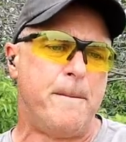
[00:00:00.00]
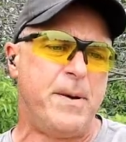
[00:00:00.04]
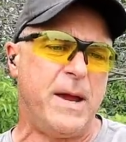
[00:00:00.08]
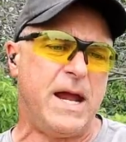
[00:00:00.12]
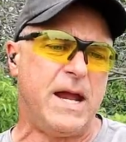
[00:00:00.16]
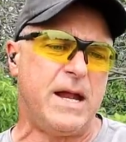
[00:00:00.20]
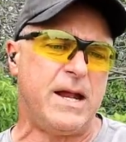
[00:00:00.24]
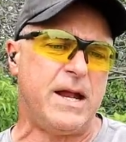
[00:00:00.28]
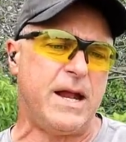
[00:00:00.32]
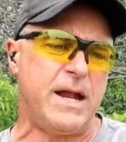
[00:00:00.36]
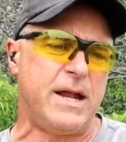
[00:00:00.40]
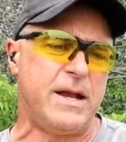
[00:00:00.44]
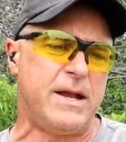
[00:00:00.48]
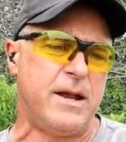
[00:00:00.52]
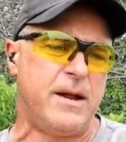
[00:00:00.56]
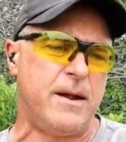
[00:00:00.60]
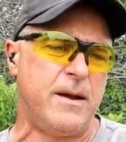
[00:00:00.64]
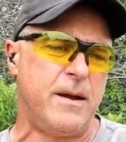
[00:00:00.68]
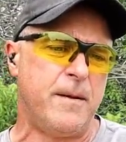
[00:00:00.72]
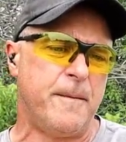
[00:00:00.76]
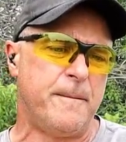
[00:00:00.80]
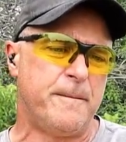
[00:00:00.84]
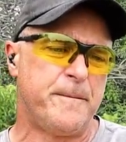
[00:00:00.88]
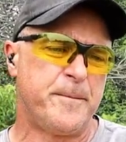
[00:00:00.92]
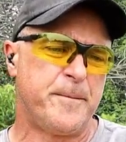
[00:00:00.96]
beaded
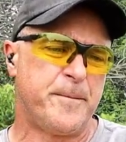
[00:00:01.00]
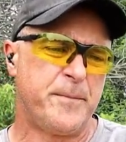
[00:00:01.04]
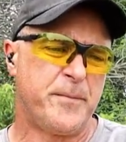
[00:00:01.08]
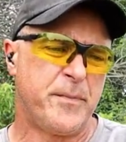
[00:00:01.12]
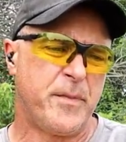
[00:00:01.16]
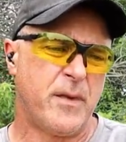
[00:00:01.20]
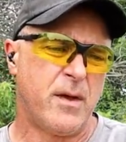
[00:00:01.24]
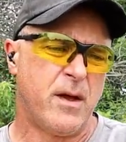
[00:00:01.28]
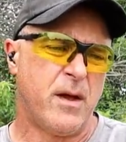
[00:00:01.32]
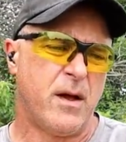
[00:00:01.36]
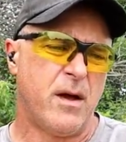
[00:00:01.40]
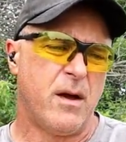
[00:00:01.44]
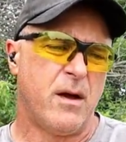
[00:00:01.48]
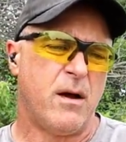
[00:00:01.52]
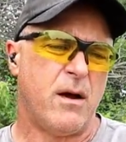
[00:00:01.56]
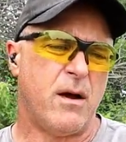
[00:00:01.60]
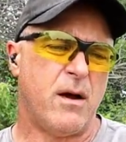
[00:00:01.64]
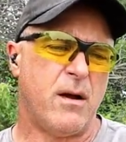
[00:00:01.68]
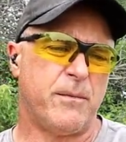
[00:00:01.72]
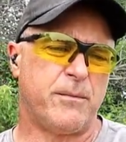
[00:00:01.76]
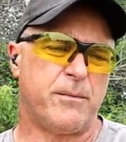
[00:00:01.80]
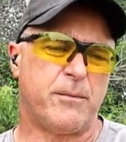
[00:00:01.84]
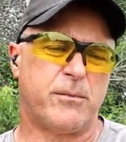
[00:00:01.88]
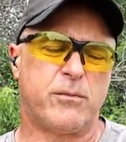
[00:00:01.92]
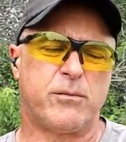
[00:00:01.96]

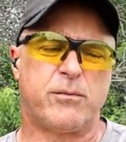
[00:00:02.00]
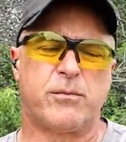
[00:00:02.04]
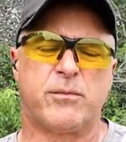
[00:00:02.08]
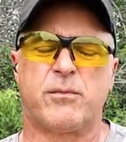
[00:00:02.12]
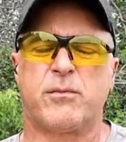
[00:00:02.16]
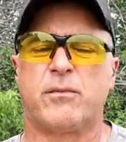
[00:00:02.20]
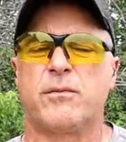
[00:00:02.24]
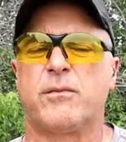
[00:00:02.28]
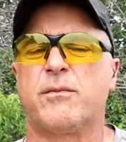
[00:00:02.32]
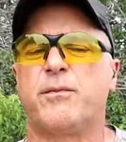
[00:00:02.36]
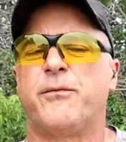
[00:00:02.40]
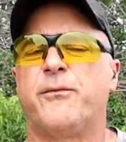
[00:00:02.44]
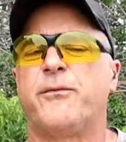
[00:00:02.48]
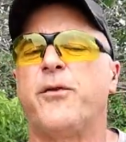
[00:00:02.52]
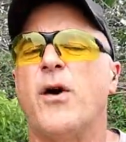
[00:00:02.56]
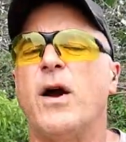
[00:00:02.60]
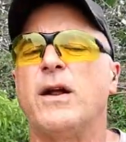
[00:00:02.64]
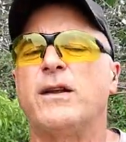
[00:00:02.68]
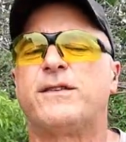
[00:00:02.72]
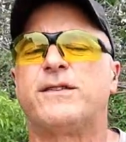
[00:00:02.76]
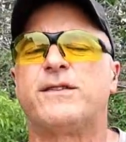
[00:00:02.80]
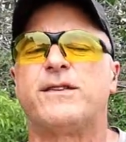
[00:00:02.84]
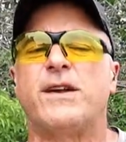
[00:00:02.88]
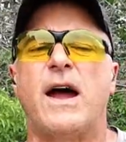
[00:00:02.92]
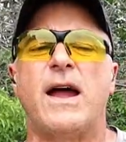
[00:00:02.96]
um,
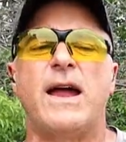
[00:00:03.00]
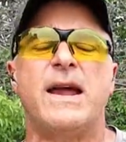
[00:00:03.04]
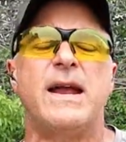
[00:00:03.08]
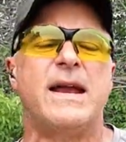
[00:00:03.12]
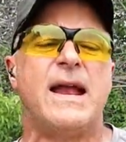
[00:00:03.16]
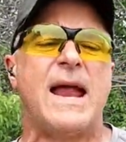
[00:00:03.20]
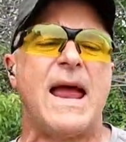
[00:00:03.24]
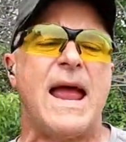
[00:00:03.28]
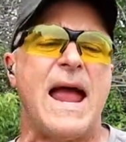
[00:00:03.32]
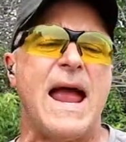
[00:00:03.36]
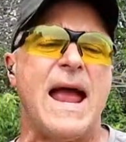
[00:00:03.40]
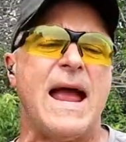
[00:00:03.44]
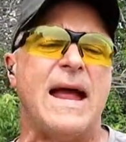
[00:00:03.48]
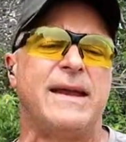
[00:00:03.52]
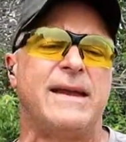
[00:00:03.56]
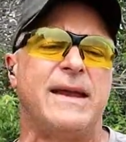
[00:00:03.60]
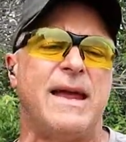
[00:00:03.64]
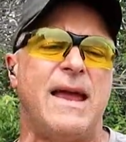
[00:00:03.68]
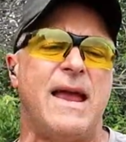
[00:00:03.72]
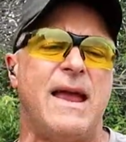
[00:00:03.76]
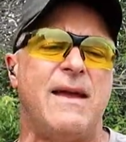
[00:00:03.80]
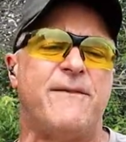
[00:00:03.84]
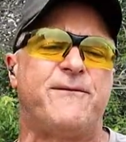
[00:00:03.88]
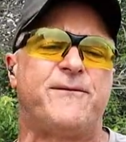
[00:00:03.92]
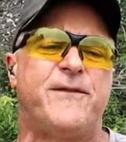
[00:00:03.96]
front sight, and
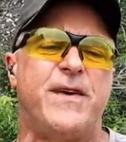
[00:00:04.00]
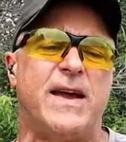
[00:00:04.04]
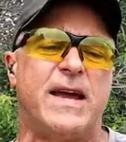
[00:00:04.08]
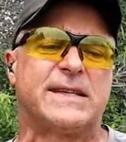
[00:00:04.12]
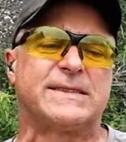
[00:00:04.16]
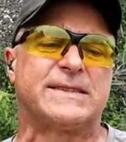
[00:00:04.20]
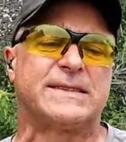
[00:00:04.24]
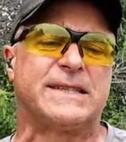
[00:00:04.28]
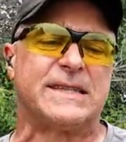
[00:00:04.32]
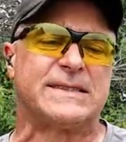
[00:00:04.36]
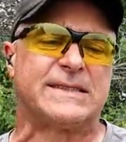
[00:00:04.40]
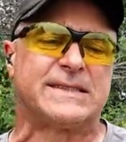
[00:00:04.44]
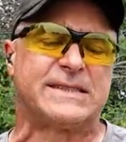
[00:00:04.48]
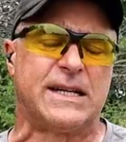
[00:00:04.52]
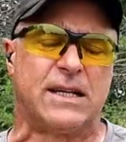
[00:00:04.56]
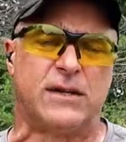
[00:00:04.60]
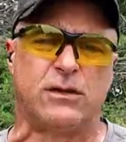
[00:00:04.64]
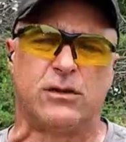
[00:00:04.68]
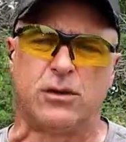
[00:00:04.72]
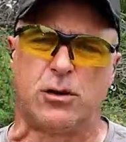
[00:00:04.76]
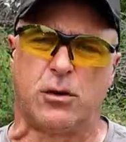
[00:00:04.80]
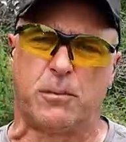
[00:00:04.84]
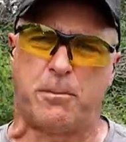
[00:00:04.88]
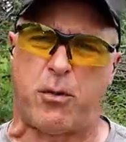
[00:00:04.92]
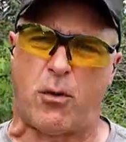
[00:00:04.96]
a fixed
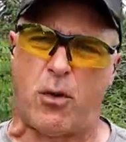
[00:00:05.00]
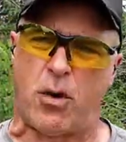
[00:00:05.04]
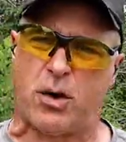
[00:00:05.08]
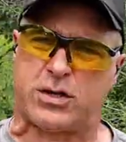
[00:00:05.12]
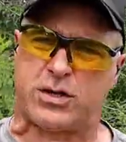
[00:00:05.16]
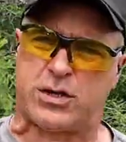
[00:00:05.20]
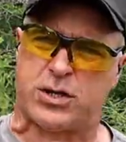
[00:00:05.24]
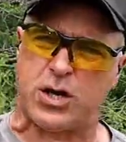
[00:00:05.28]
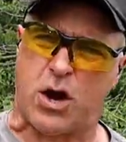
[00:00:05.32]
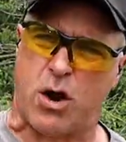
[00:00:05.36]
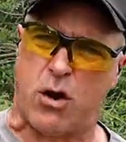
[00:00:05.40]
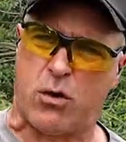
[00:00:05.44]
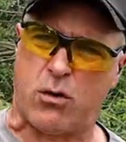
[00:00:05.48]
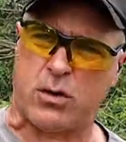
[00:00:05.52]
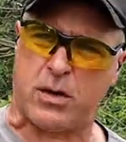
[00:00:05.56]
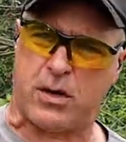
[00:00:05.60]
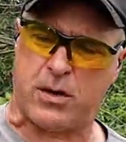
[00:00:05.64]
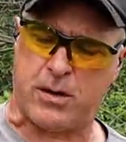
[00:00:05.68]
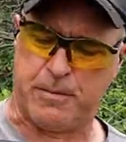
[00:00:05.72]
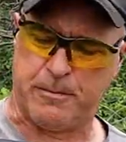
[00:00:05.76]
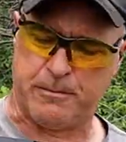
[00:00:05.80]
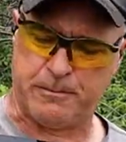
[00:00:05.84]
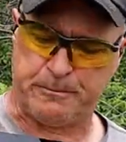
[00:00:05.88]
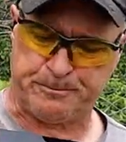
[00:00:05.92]
cylinder bore choke.